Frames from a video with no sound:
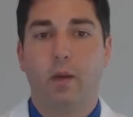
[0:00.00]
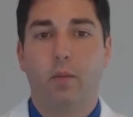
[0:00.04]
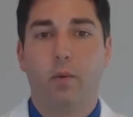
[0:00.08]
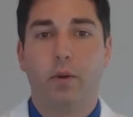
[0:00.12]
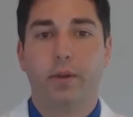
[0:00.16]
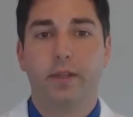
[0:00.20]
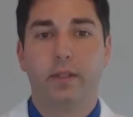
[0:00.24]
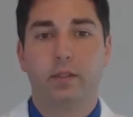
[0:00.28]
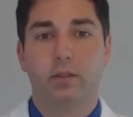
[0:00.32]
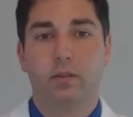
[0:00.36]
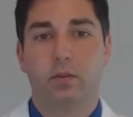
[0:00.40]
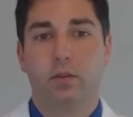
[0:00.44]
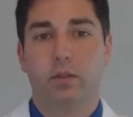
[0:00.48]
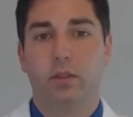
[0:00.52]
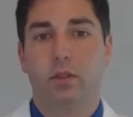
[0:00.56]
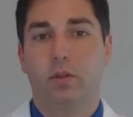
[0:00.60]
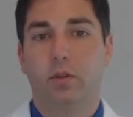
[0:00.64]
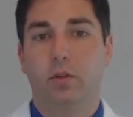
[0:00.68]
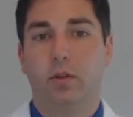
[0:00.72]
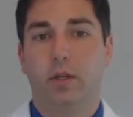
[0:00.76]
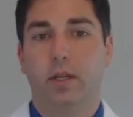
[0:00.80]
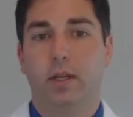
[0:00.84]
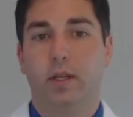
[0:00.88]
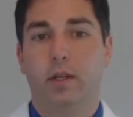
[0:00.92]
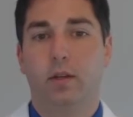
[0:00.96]
Now, what this will
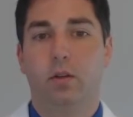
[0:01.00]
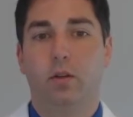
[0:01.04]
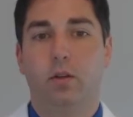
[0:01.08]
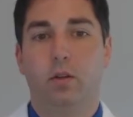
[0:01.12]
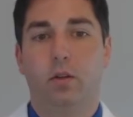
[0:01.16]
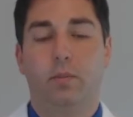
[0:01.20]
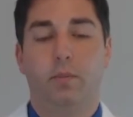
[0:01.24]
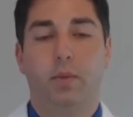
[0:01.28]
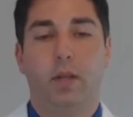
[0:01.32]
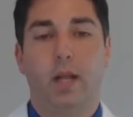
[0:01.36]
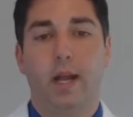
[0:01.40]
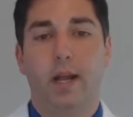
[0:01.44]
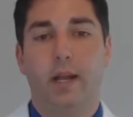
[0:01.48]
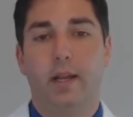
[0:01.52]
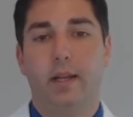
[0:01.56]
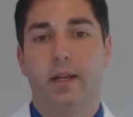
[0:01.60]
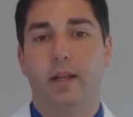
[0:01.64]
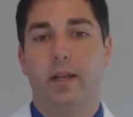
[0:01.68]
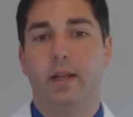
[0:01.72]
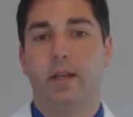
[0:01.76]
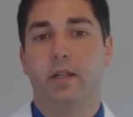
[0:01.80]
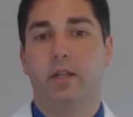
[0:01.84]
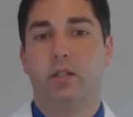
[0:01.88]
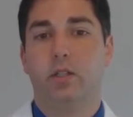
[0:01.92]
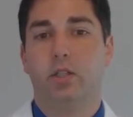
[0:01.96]
do, it'll apply
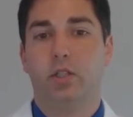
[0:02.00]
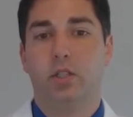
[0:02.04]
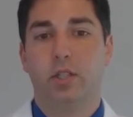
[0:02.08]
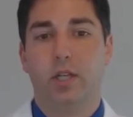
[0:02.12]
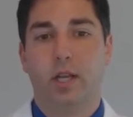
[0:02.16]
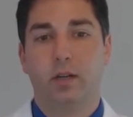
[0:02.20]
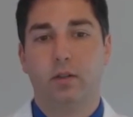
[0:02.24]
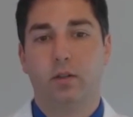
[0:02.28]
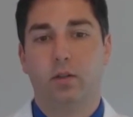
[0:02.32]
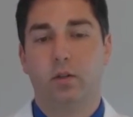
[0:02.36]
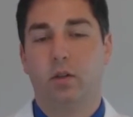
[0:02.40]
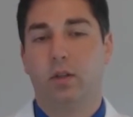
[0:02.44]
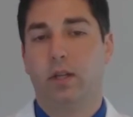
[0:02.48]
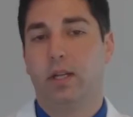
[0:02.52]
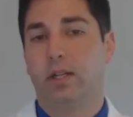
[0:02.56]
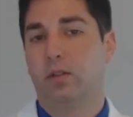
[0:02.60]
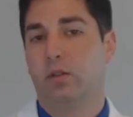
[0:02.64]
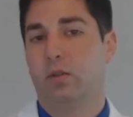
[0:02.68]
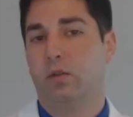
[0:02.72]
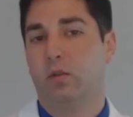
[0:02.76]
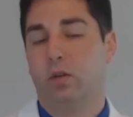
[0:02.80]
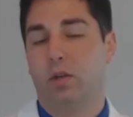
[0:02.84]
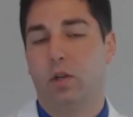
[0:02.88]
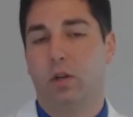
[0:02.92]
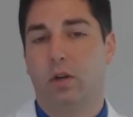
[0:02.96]
a gentle
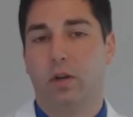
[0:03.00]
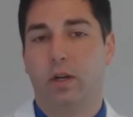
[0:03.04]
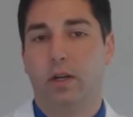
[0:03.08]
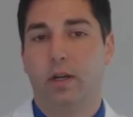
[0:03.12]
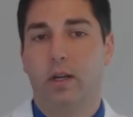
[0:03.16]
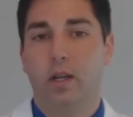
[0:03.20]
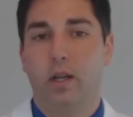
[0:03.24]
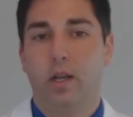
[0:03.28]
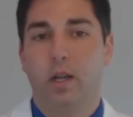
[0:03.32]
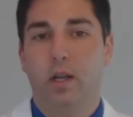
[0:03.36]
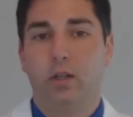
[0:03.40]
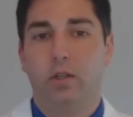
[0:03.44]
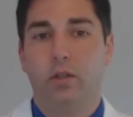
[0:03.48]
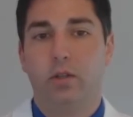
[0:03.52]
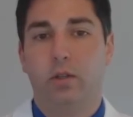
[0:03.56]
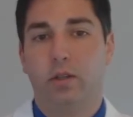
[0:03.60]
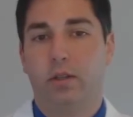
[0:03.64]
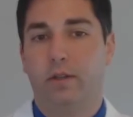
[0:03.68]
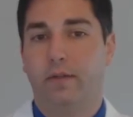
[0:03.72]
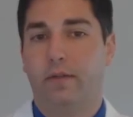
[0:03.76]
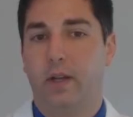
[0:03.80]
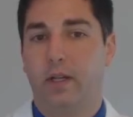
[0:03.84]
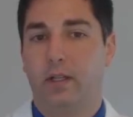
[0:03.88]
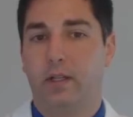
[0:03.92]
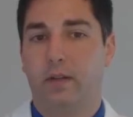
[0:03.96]
electrical current
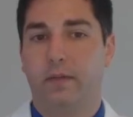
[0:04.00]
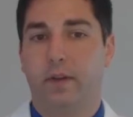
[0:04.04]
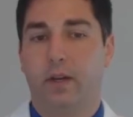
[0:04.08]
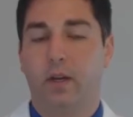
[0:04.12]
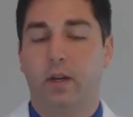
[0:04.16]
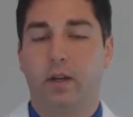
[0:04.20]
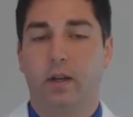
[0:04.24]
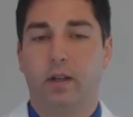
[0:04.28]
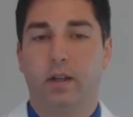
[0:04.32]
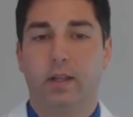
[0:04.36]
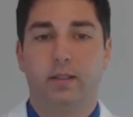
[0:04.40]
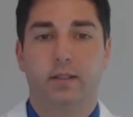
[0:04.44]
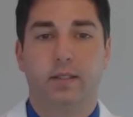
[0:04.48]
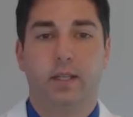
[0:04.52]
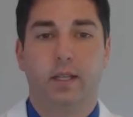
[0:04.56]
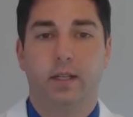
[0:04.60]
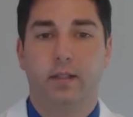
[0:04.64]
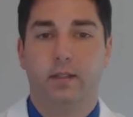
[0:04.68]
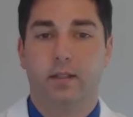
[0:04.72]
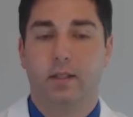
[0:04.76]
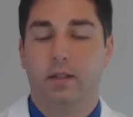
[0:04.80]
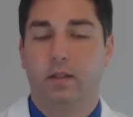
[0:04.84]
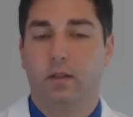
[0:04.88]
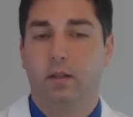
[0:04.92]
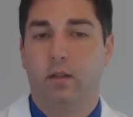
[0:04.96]
to the affected area. Let's
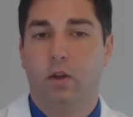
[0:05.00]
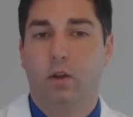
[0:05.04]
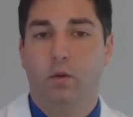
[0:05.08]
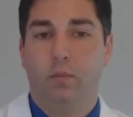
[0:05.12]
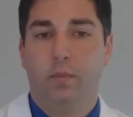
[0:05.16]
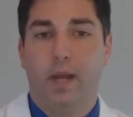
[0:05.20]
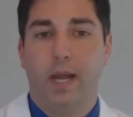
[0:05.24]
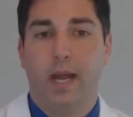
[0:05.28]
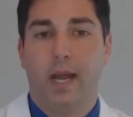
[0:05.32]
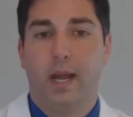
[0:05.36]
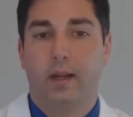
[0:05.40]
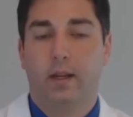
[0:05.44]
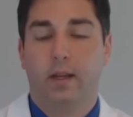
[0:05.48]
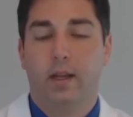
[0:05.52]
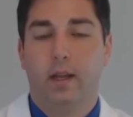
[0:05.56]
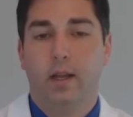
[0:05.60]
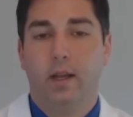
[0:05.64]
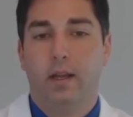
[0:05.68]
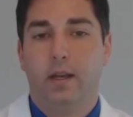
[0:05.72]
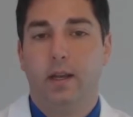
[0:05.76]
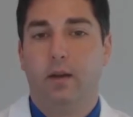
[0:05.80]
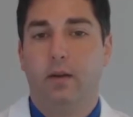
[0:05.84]
say it's in the low back.